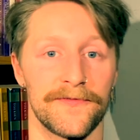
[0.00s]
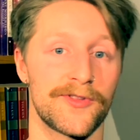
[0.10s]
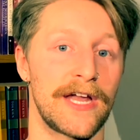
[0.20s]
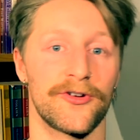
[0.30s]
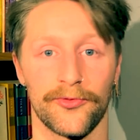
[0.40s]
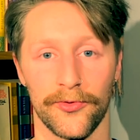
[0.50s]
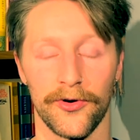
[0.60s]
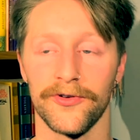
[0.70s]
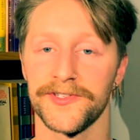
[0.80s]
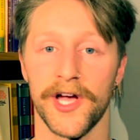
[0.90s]
of gender
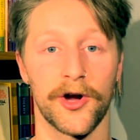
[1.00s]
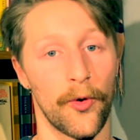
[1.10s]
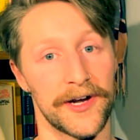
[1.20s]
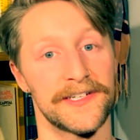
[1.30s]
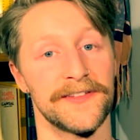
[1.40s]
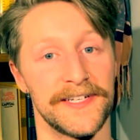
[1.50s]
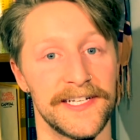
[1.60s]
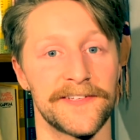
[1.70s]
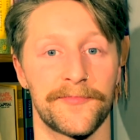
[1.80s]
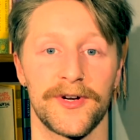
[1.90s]
roles according to the
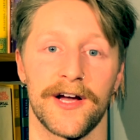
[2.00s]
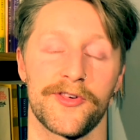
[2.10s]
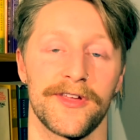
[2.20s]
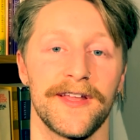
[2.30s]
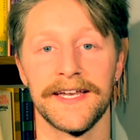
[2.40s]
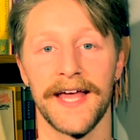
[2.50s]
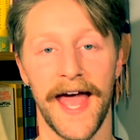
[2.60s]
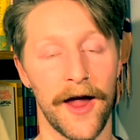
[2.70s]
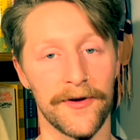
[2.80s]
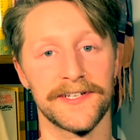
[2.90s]
needs of production
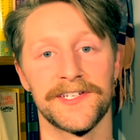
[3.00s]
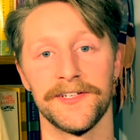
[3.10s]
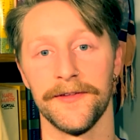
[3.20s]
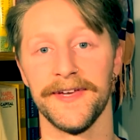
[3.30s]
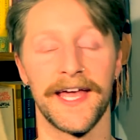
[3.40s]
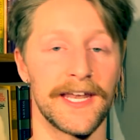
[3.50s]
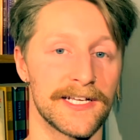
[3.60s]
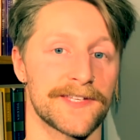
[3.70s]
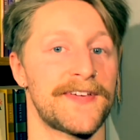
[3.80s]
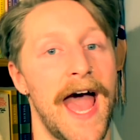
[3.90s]
inherent to the
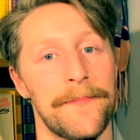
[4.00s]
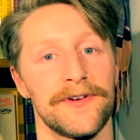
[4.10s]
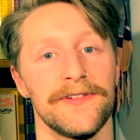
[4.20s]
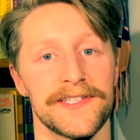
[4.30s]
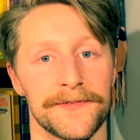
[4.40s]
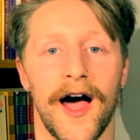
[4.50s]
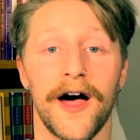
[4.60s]
beginnings of capitalism.